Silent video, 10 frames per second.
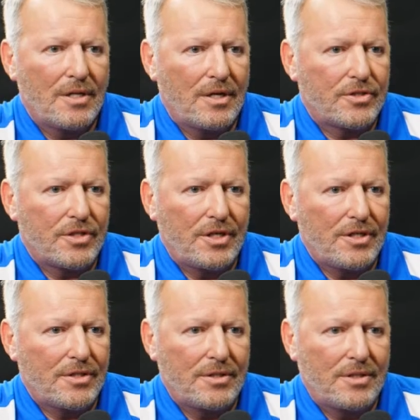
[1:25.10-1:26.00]
that it's a
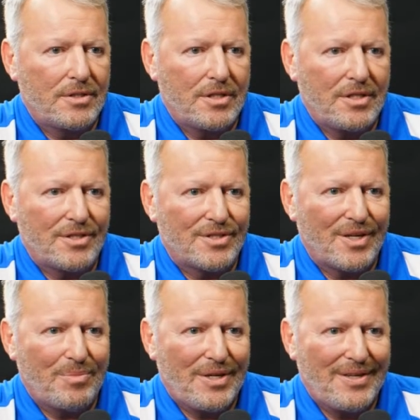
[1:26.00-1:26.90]
disease.
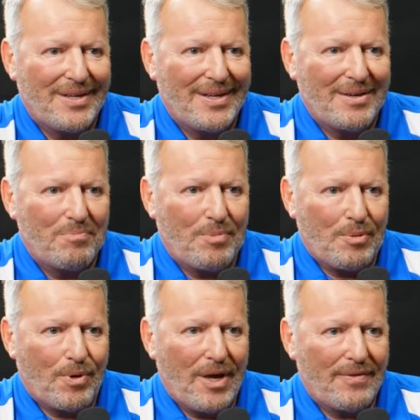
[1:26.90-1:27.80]
I mean,
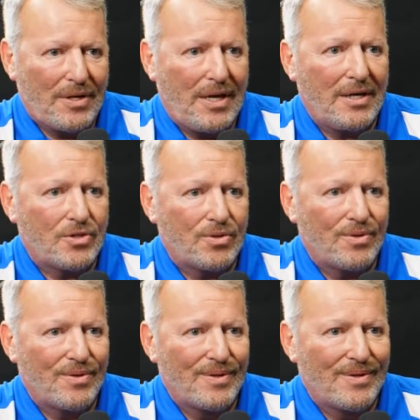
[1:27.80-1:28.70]
people having
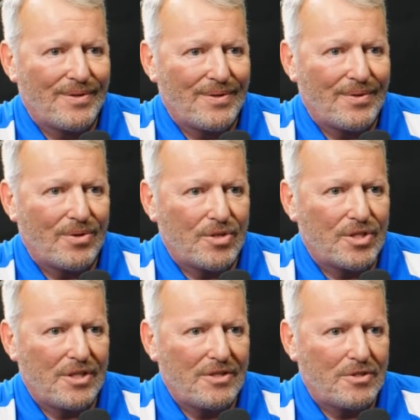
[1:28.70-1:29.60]
cancer are a
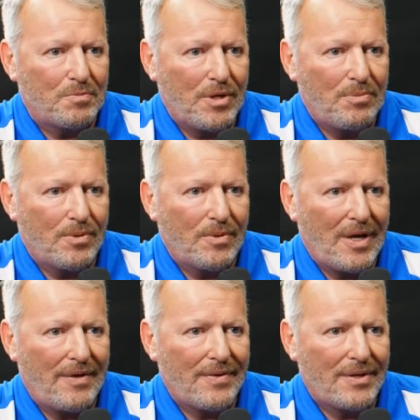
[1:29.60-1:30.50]
disease, people
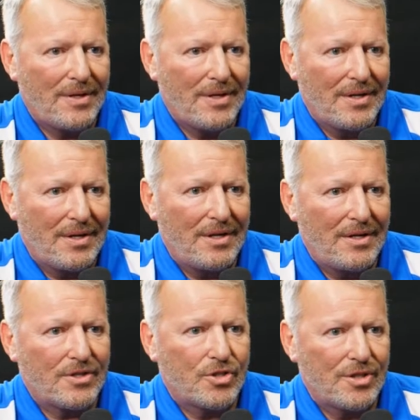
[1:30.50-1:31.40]
having an
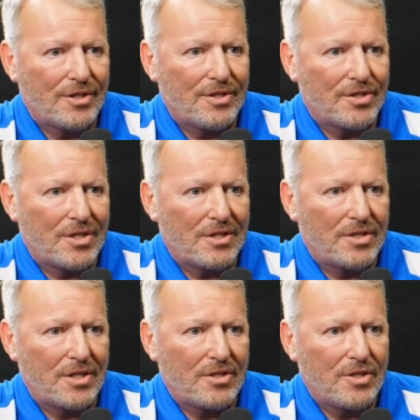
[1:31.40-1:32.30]
addiction is a
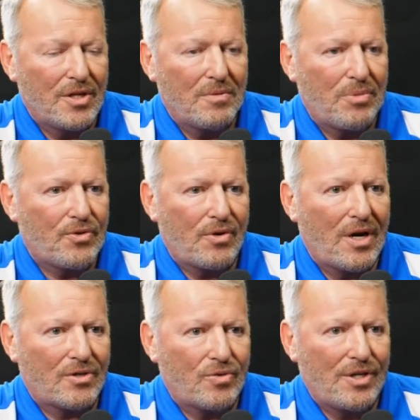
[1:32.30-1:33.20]
disease, but they're
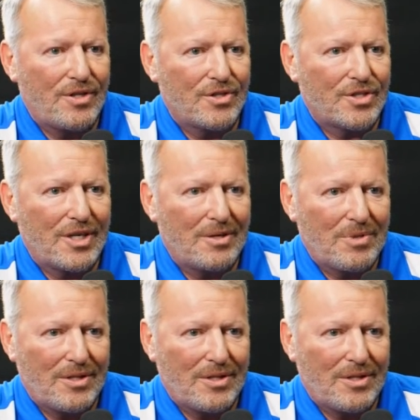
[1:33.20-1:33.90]
not treated the same.